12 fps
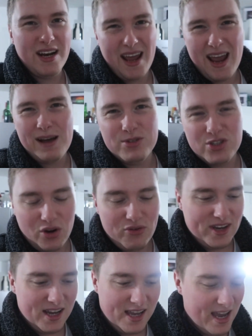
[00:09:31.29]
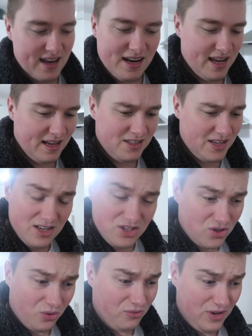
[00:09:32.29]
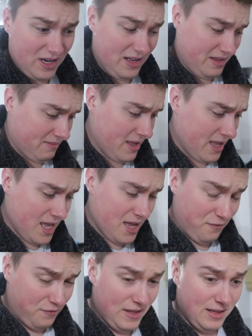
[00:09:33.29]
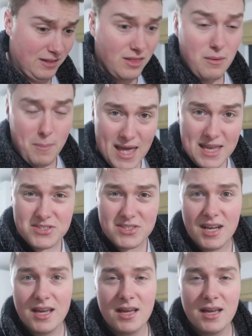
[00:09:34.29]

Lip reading: I am sorry again, like I say, I just don't really feel the best.